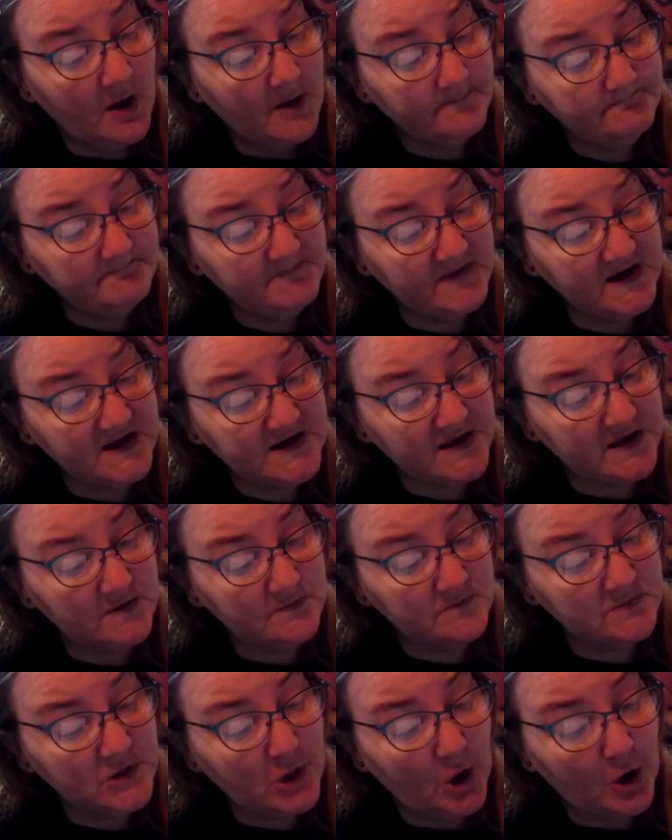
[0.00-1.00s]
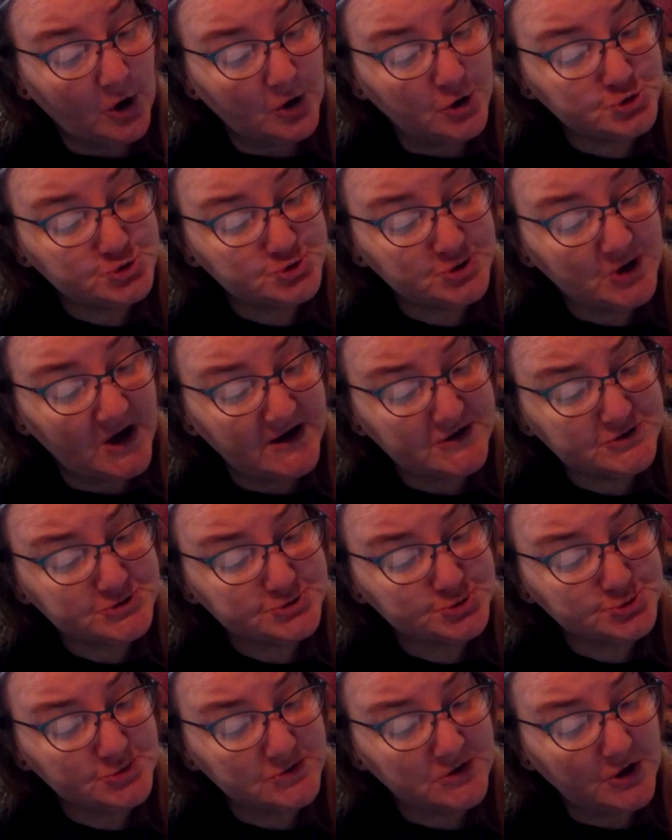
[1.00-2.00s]
medium, large,
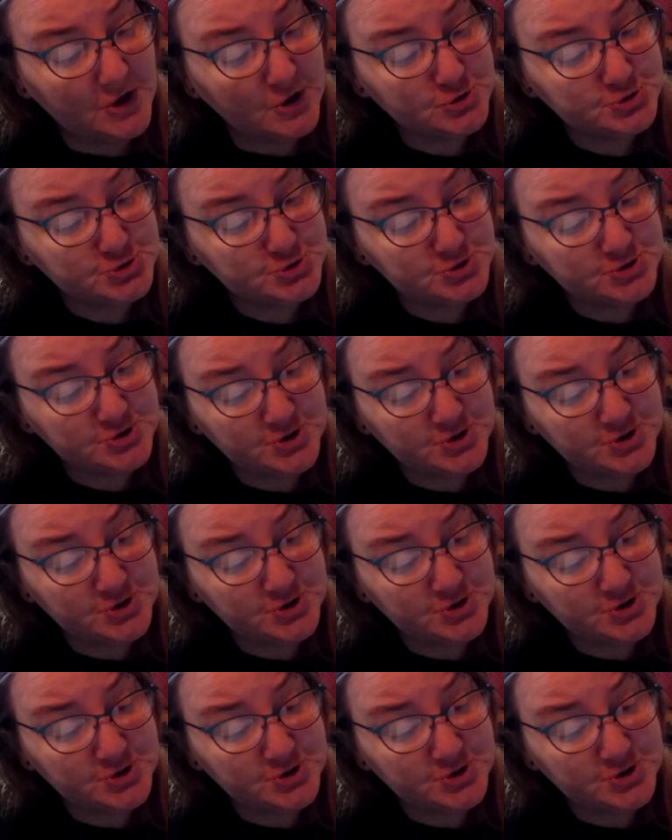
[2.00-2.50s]
extra large,